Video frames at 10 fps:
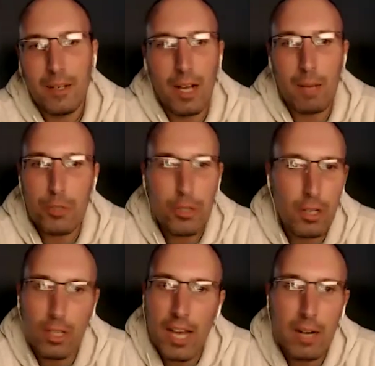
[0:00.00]
I'm sure
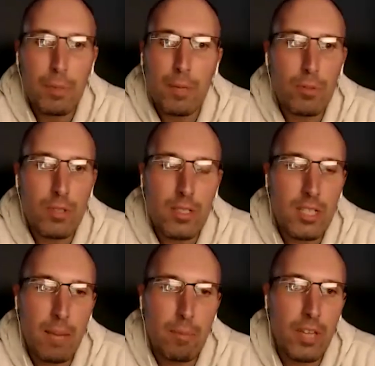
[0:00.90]
a lot of people do the
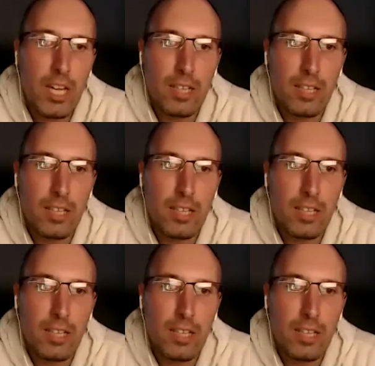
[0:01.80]
same thing.